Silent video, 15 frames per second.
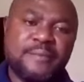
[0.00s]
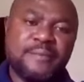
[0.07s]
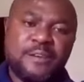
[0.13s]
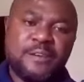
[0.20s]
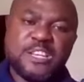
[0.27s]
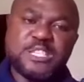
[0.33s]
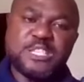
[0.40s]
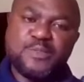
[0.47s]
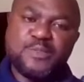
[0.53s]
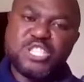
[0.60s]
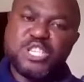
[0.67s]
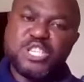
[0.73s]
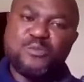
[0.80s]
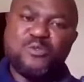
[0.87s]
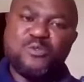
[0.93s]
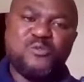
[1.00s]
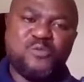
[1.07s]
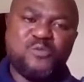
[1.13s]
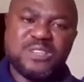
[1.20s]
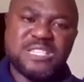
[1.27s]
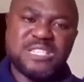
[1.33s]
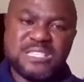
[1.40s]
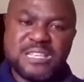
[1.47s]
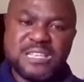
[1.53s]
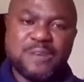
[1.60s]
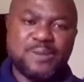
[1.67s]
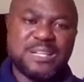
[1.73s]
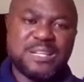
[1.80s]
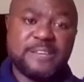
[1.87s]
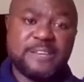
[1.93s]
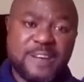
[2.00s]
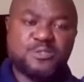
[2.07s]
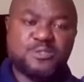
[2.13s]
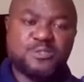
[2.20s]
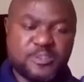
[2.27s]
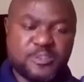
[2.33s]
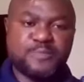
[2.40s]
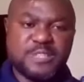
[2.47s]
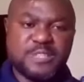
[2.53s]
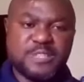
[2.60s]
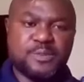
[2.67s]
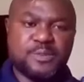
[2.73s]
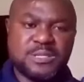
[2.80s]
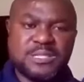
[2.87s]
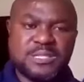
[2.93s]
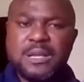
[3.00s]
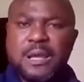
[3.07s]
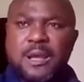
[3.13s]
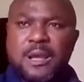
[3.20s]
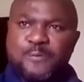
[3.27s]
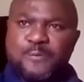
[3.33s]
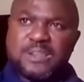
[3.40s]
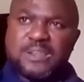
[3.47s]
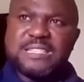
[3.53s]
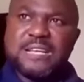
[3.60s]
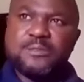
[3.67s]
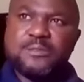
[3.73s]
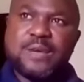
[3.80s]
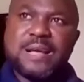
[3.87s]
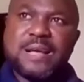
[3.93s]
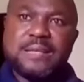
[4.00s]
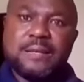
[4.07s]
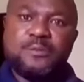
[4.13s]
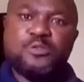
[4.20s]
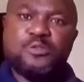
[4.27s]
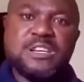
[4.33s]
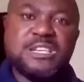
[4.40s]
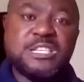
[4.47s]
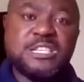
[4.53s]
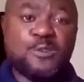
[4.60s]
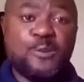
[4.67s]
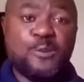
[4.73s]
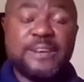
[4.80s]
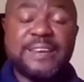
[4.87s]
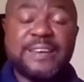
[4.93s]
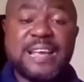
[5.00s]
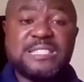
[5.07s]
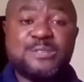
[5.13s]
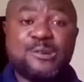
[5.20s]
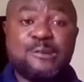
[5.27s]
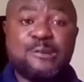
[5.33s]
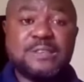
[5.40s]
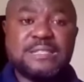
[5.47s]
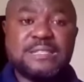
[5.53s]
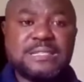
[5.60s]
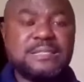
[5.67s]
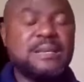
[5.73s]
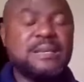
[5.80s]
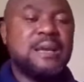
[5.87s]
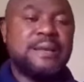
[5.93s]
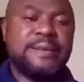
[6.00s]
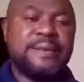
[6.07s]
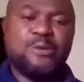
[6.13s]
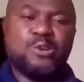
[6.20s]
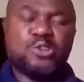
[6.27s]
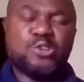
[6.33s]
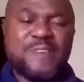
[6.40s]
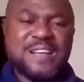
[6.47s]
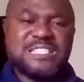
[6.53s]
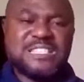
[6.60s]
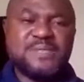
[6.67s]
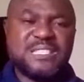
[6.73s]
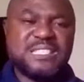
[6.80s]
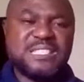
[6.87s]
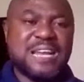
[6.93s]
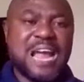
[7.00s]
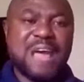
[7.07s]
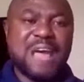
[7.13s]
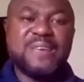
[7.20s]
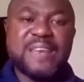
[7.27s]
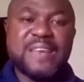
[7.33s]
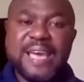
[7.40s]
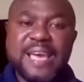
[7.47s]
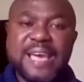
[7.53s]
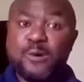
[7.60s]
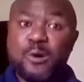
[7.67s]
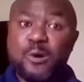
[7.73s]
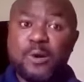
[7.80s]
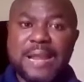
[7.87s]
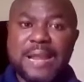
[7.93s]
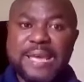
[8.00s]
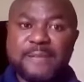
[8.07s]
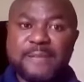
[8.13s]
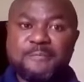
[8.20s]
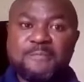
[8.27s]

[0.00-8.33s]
responsible for this? What are the factors responsible for this? For instance, look at during this COVID-19 operating, there are a lot of activities that are being held online.